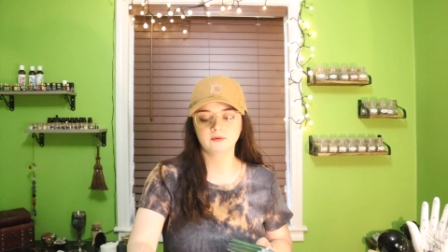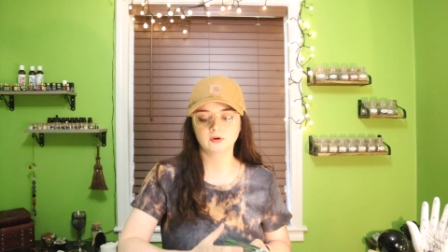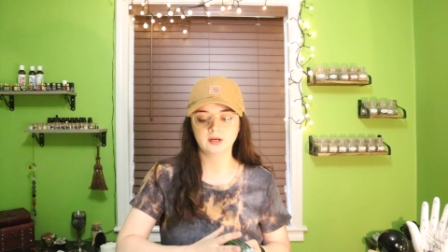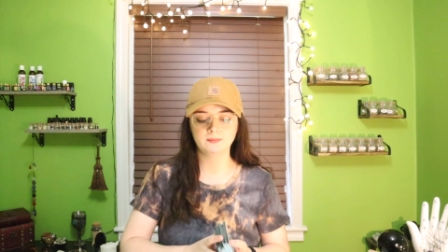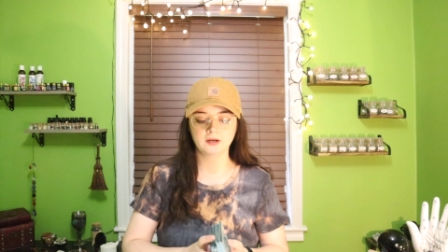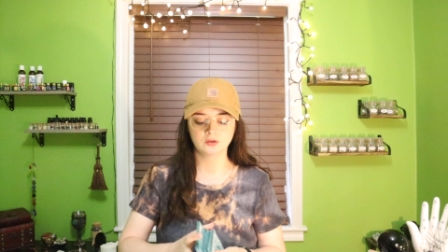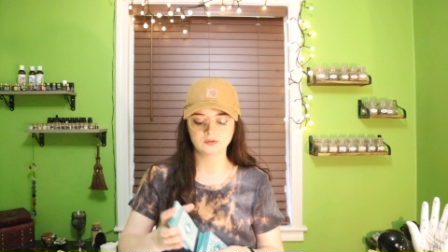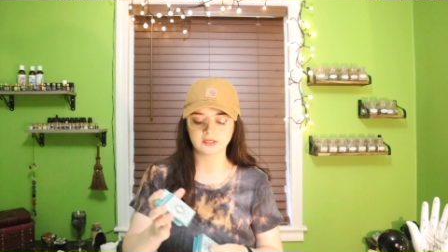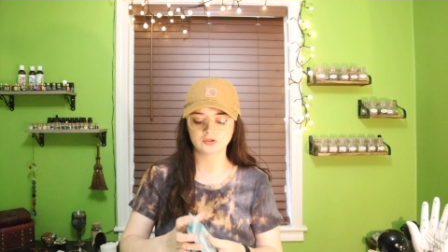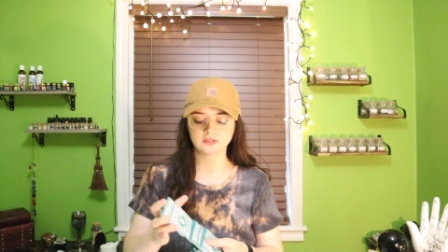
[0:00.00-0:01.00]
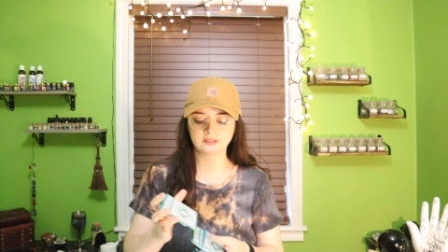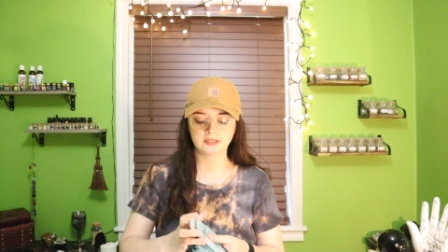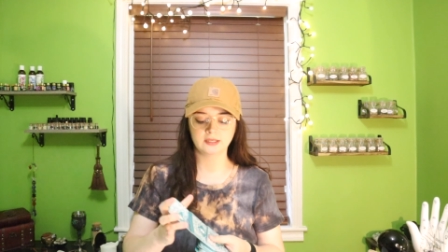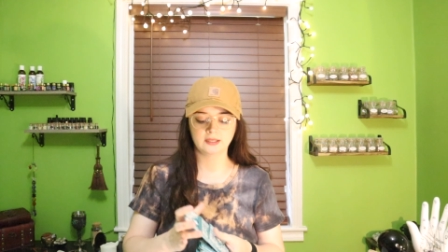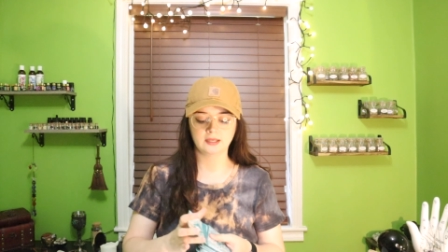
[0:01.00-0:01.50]
for anybody who's
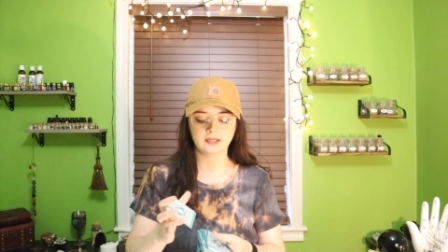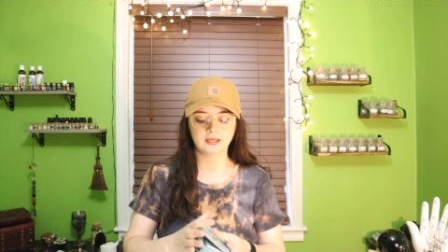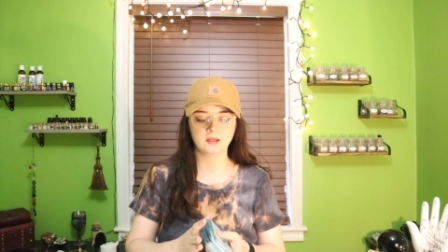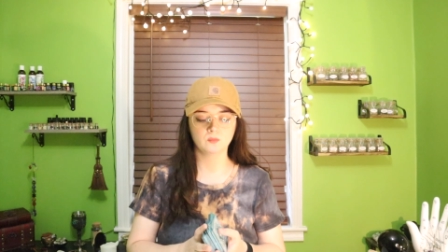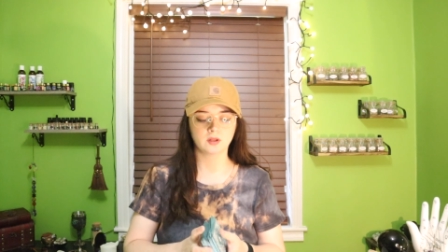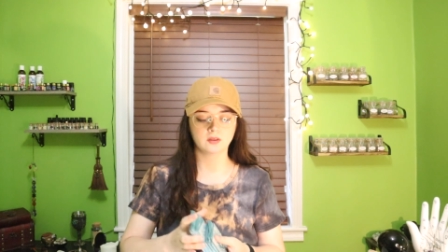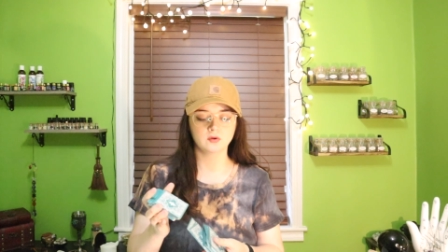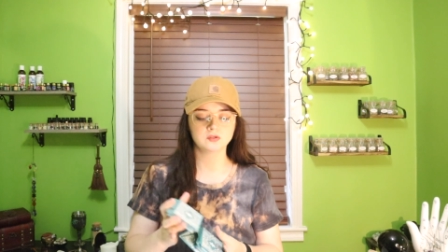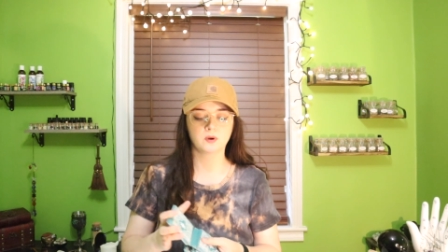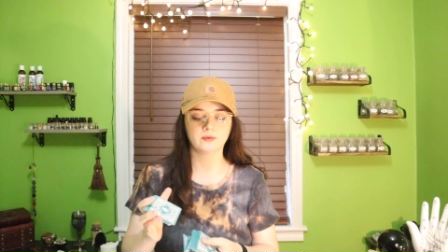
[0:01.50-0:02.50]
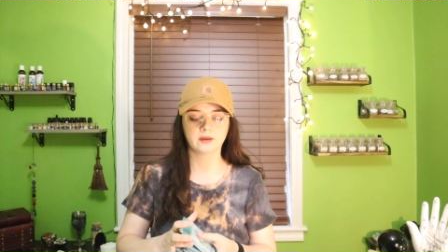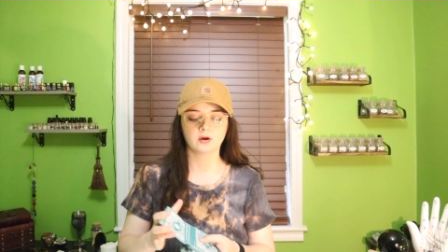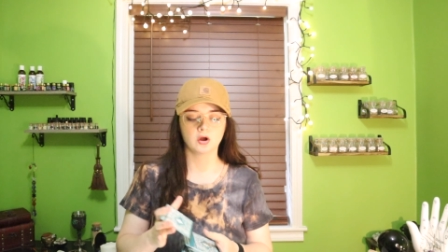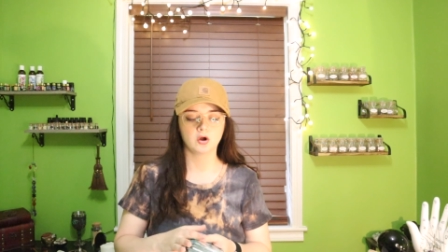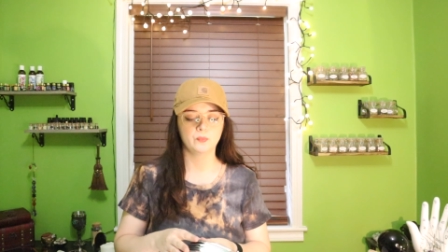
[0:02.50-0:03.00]
interested in getting one of those while they
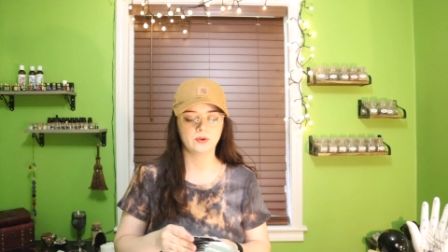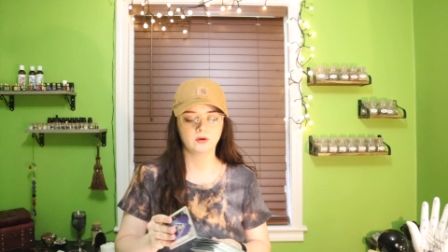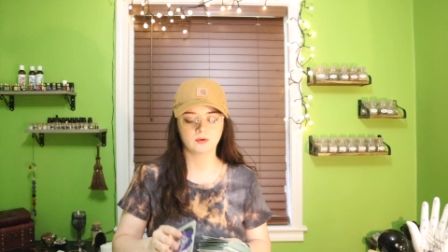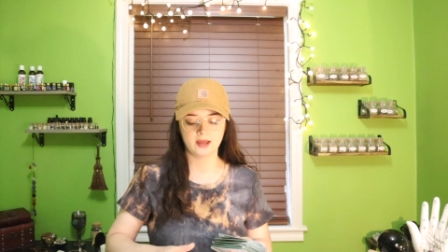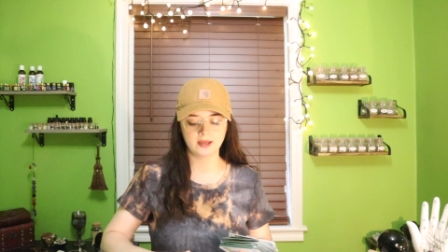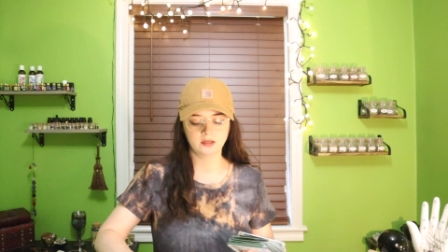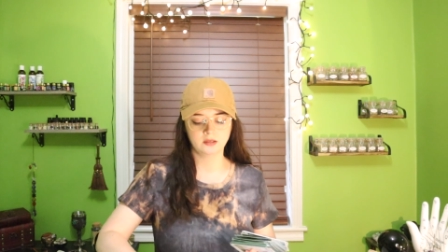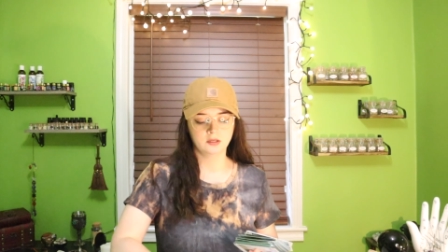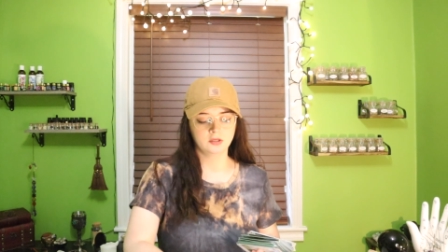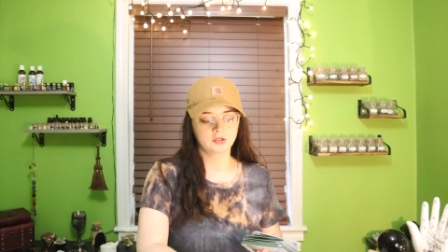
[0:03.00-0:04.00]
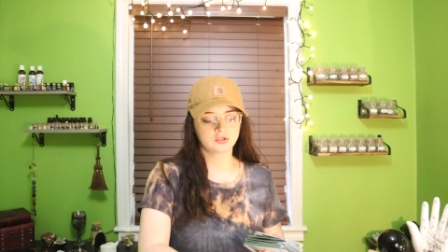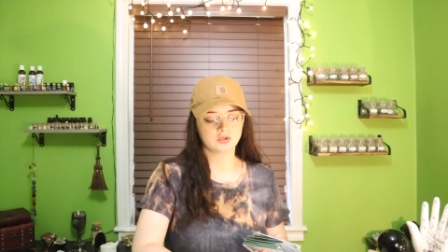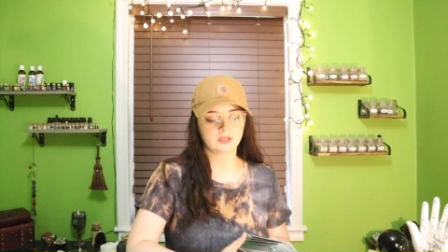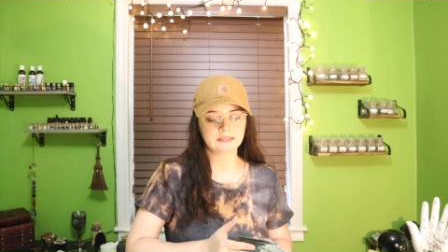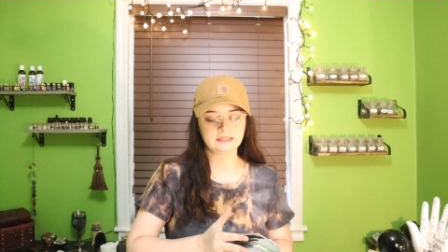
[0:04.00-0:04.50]
are open, okay?
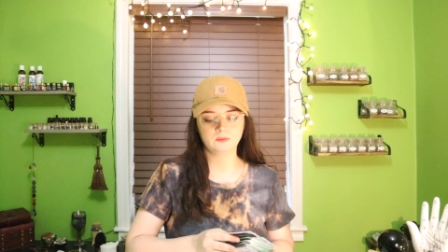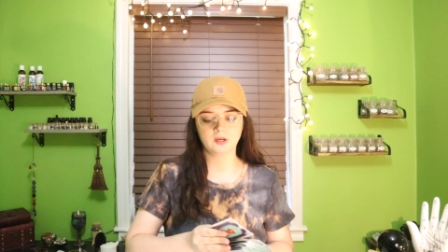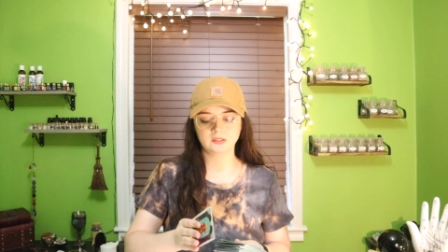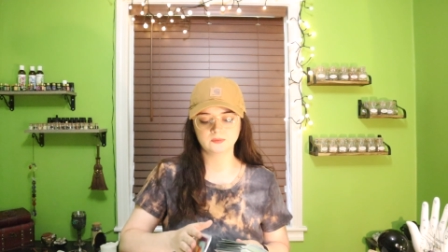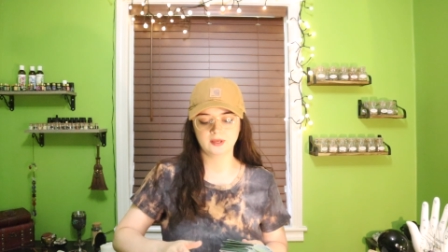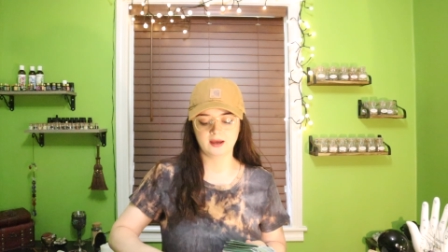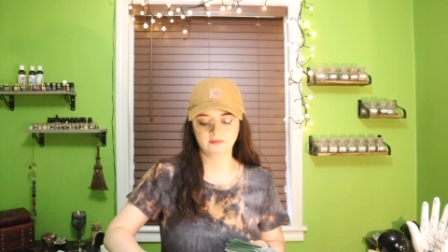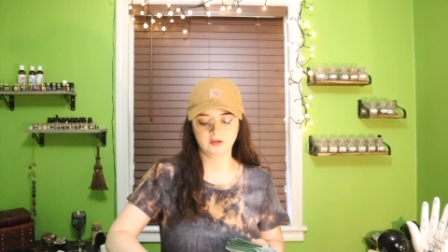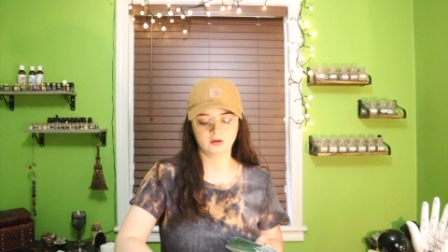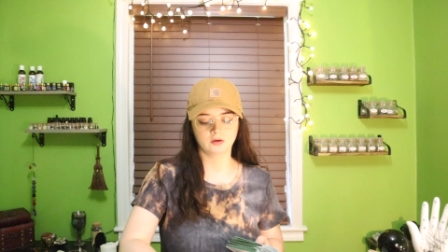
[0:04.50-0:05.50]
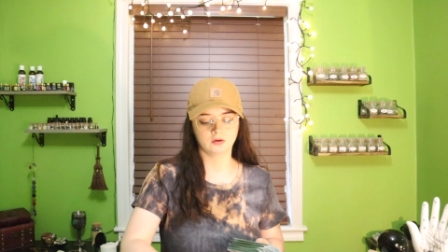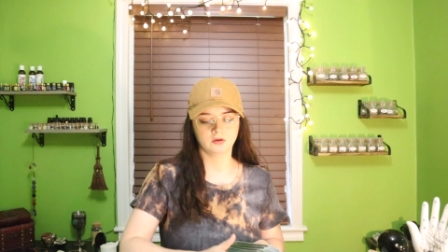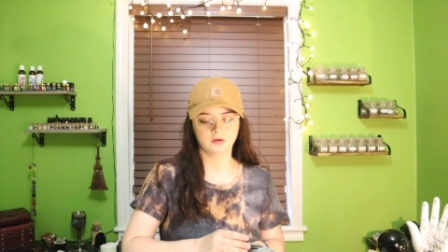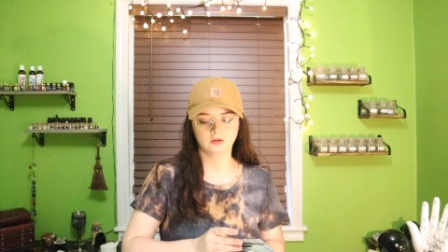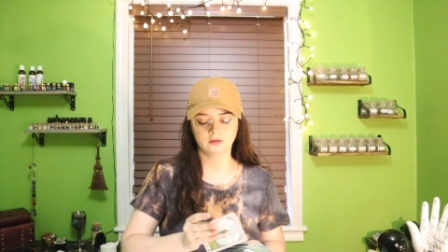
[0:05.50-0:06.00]
So let's see what else we have
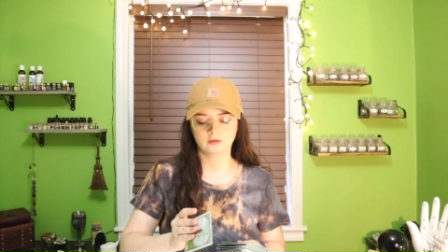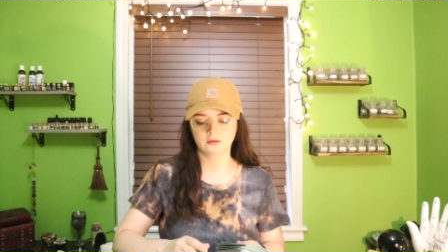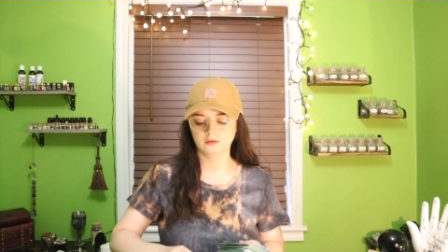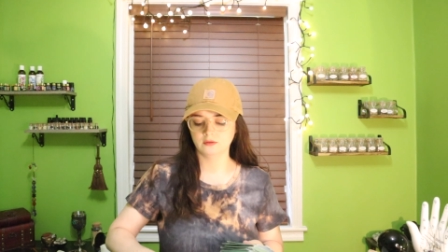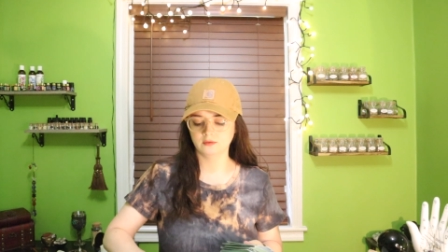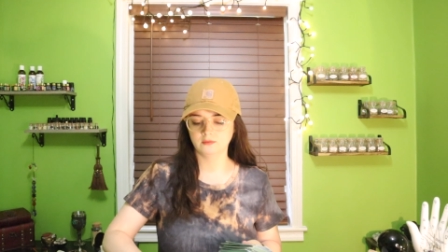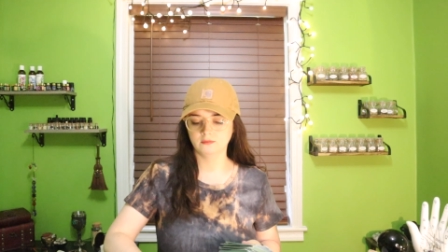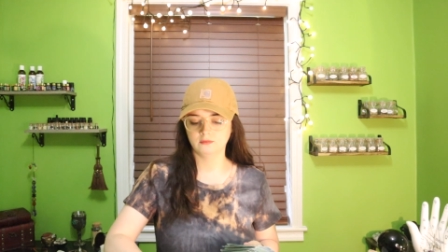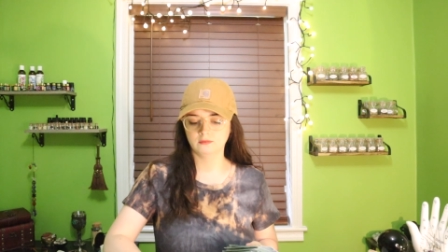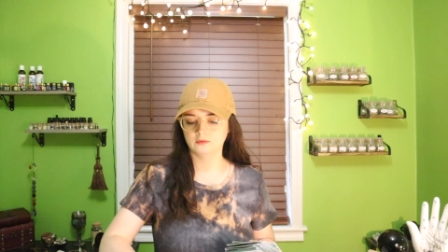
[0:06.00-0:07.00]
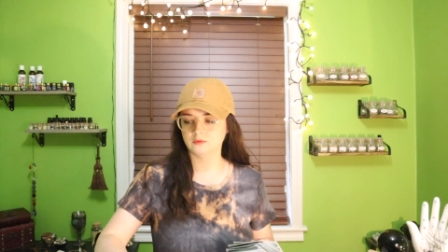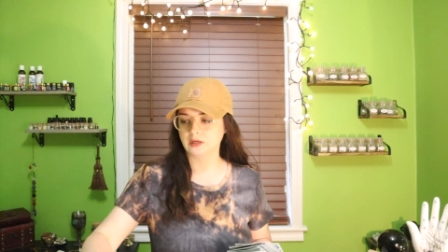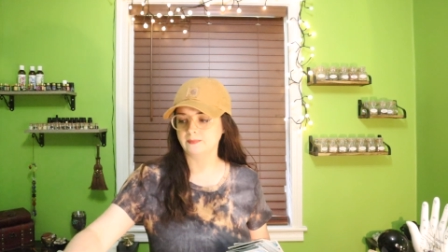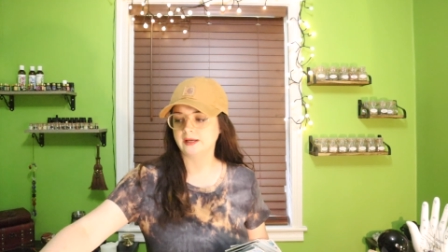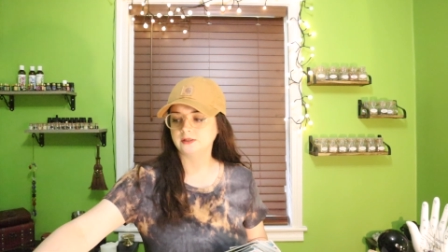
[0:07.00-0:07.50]
here.
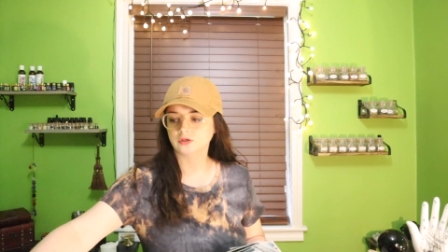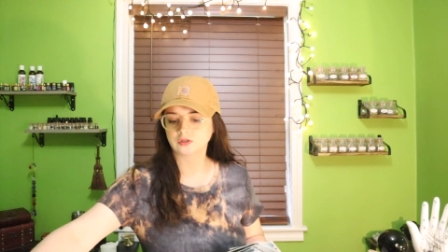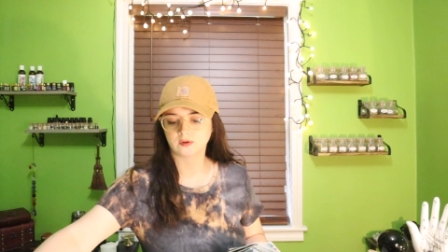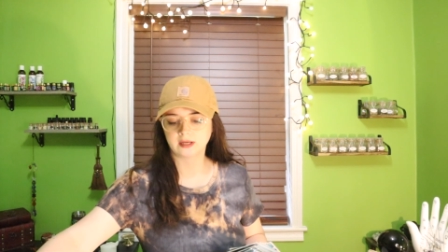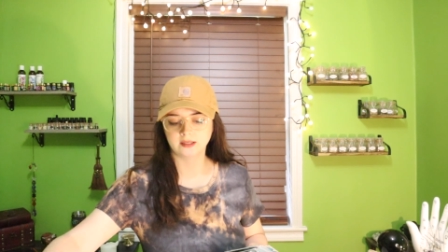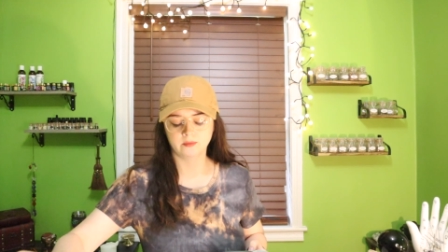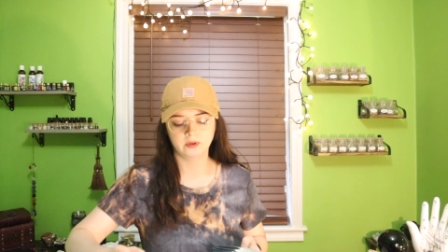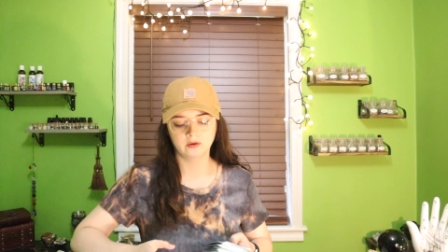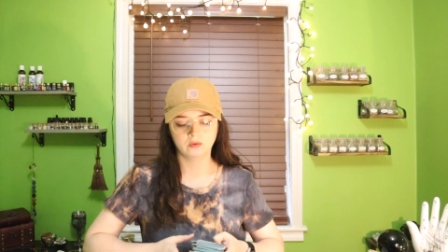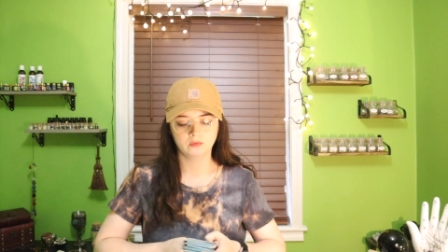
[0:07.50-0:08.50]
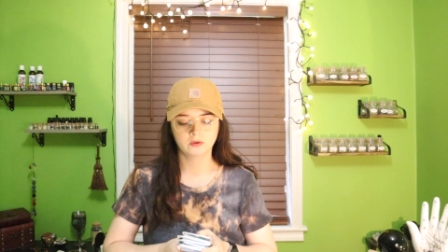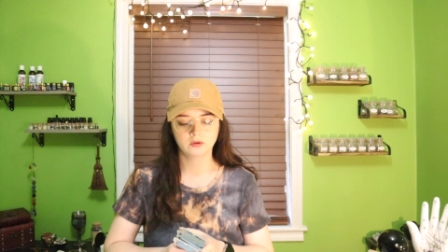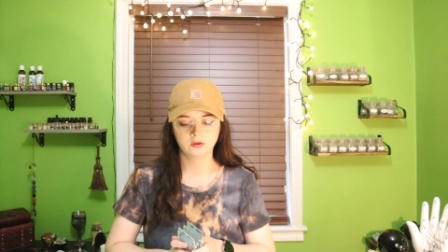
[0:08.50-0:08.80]
Three majors right in the middle.